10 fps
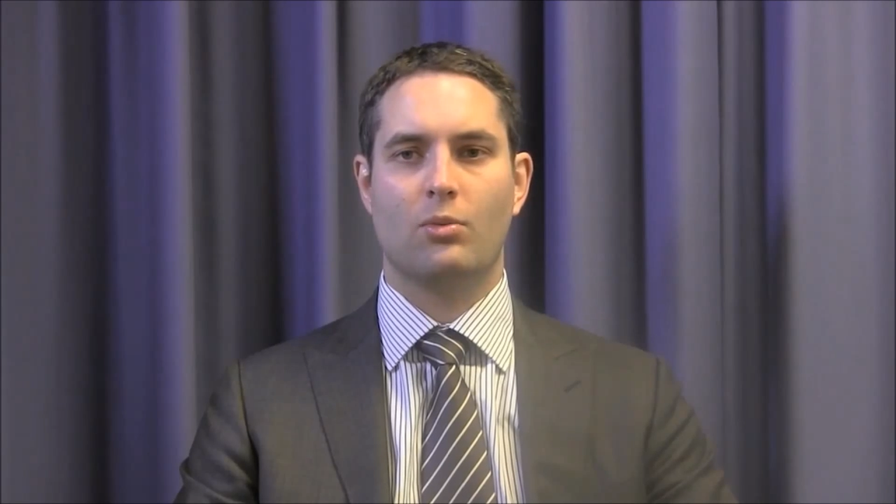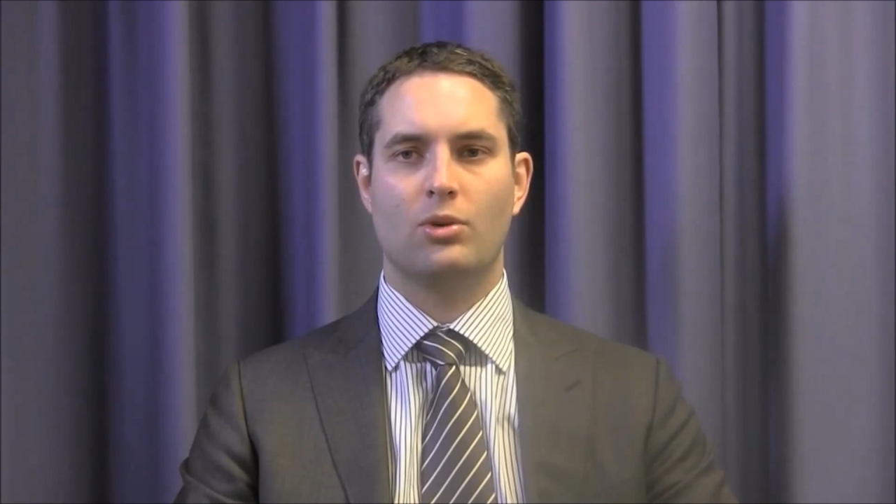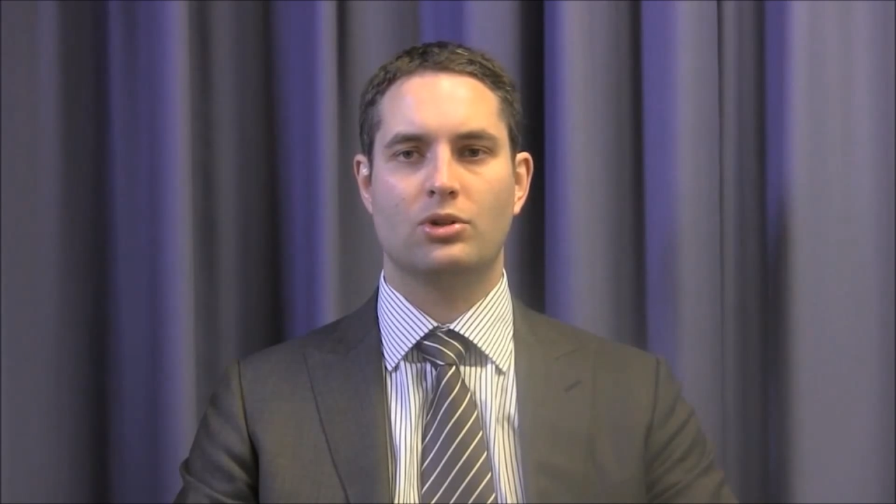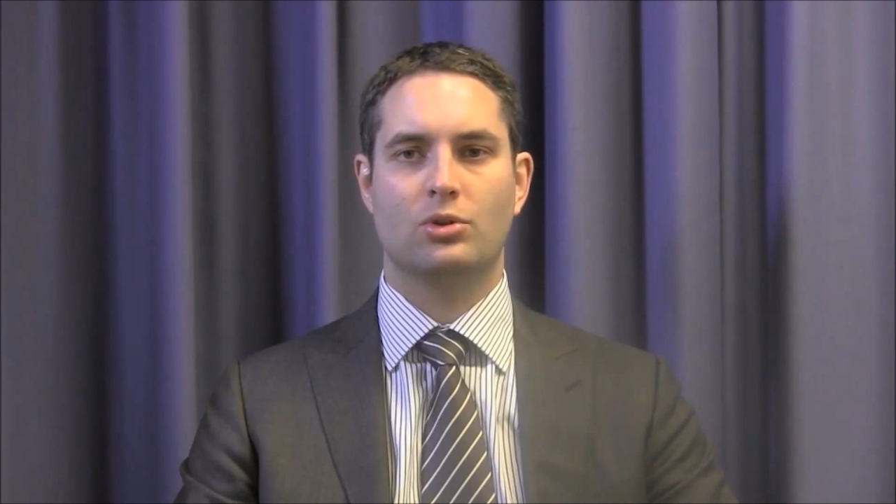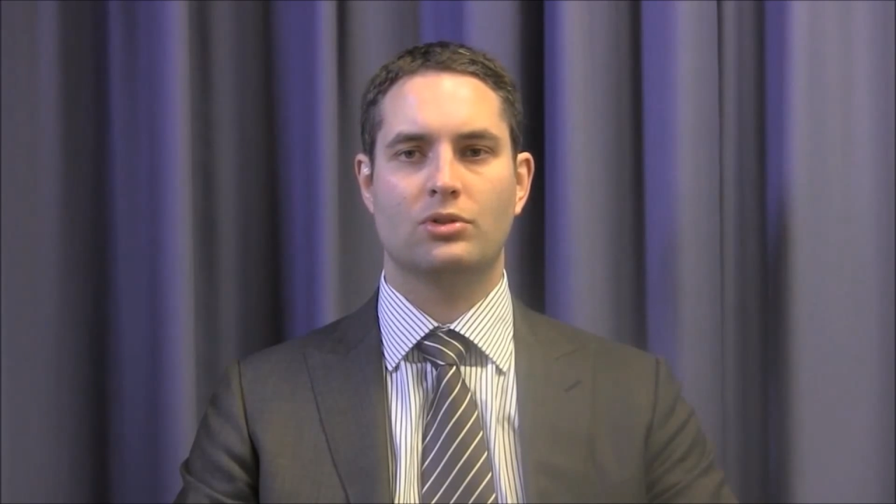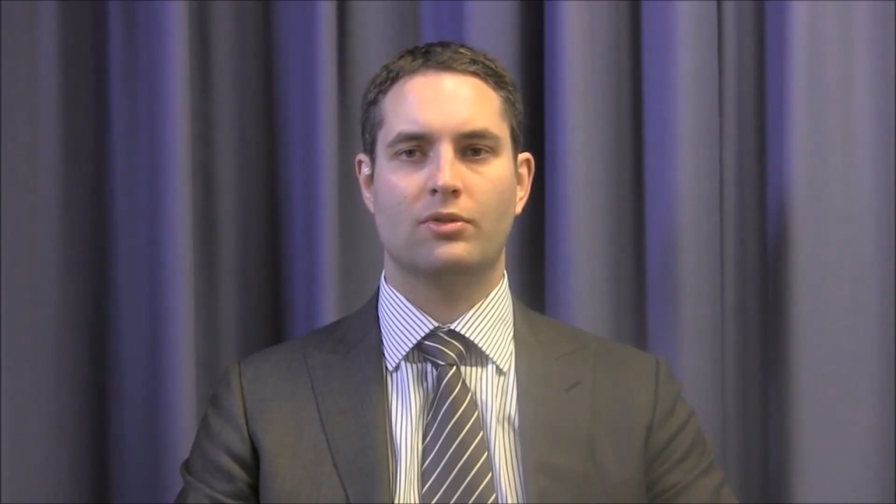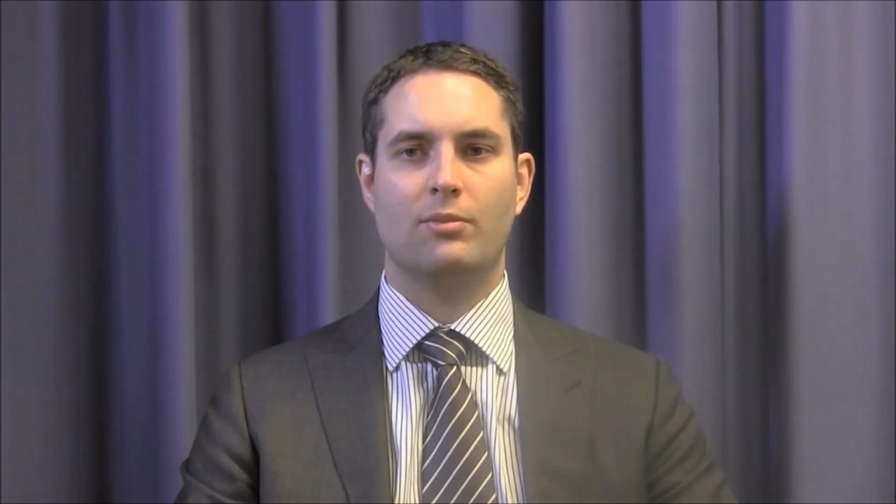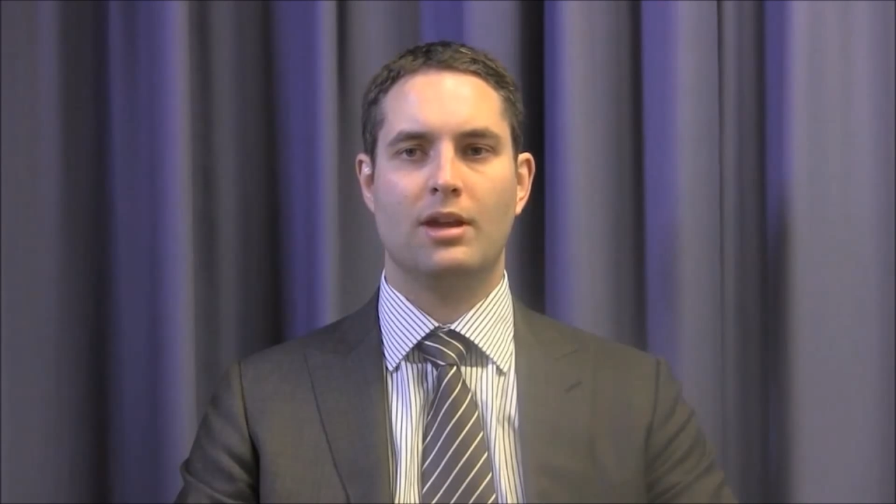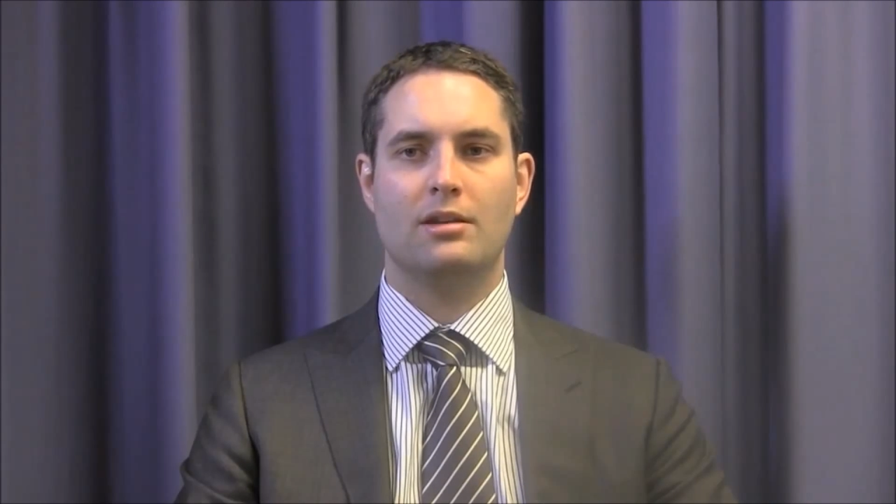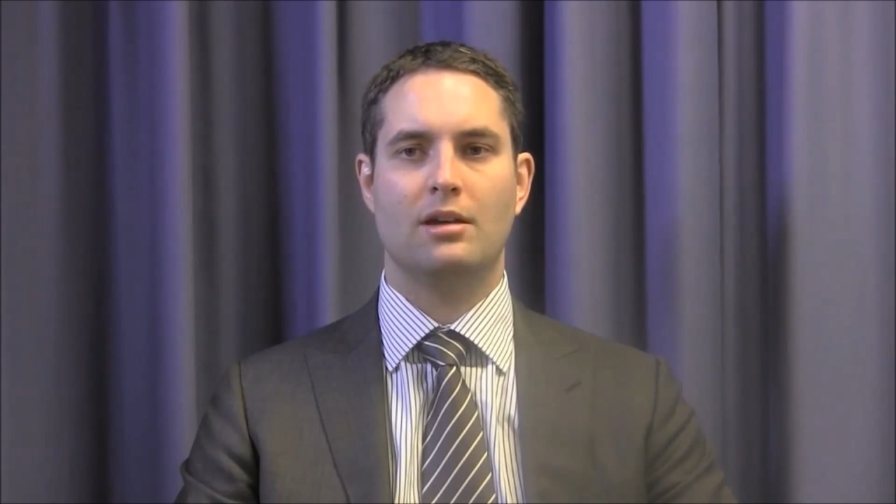which calls for
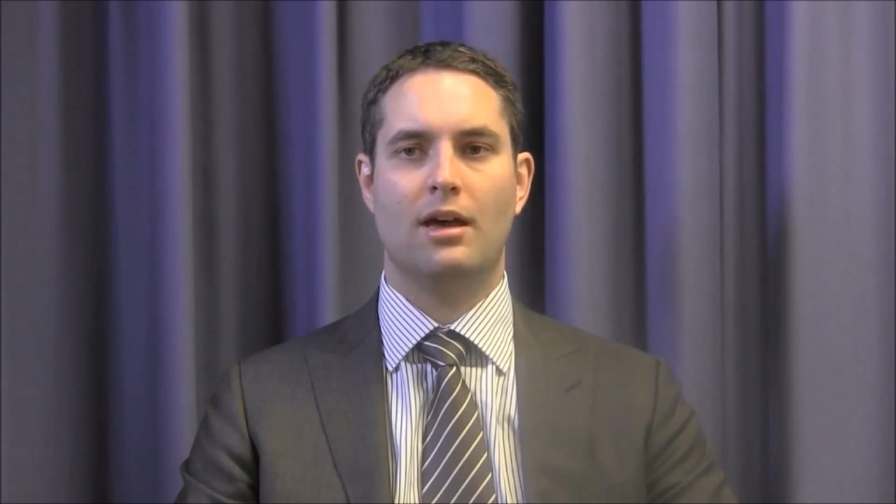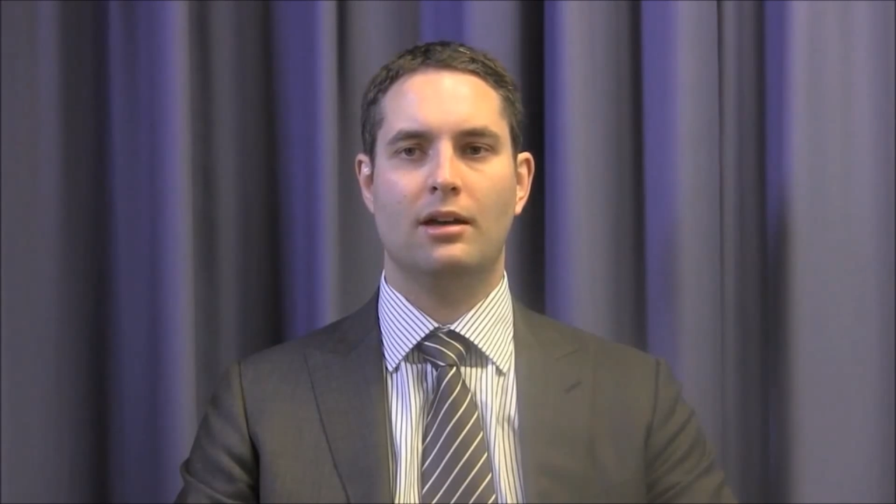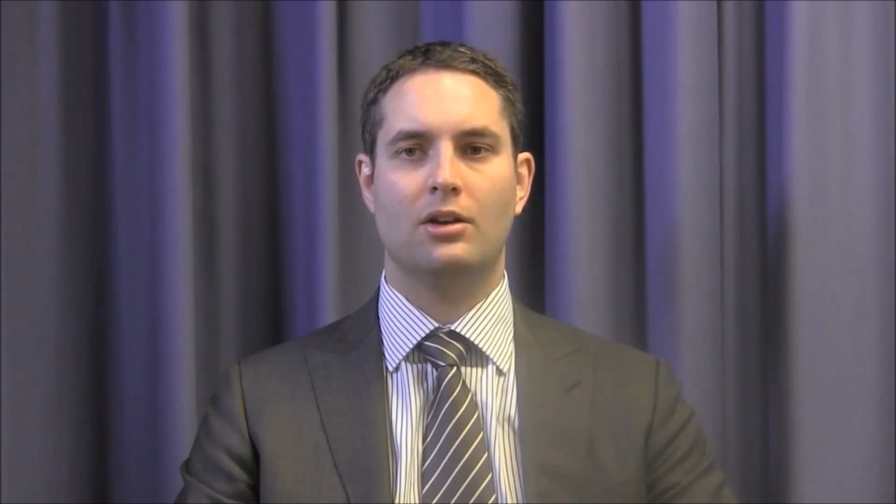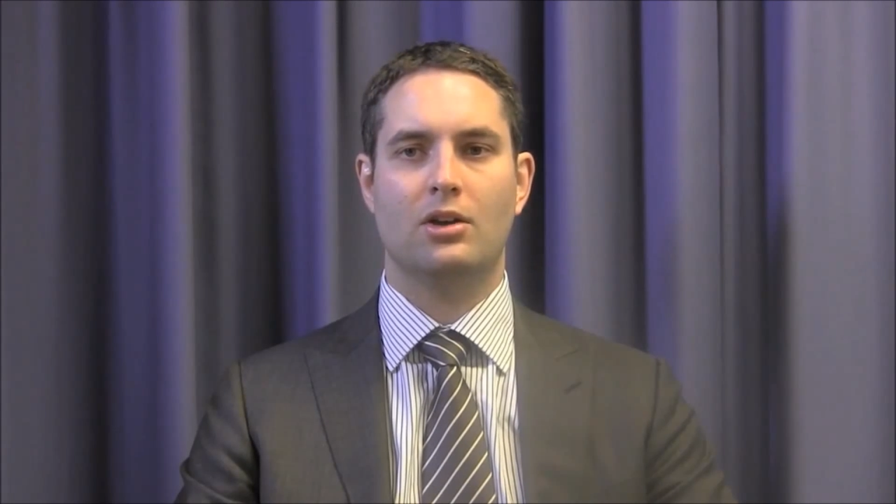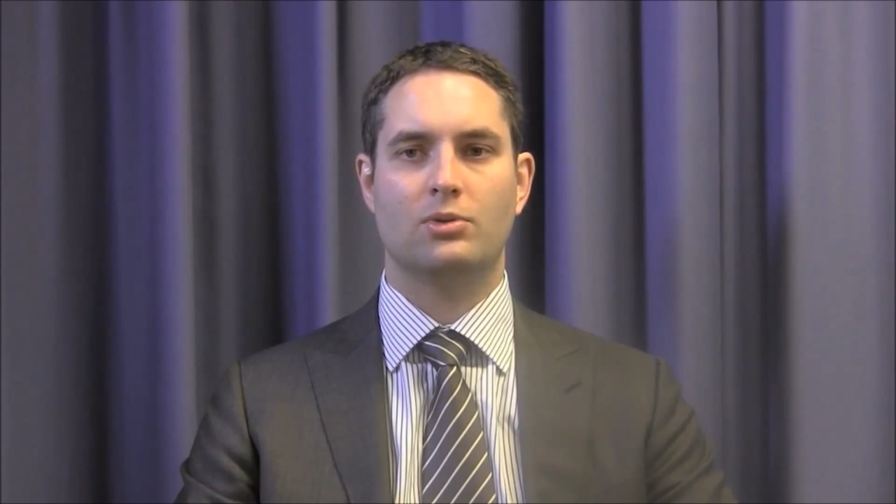men diagnosed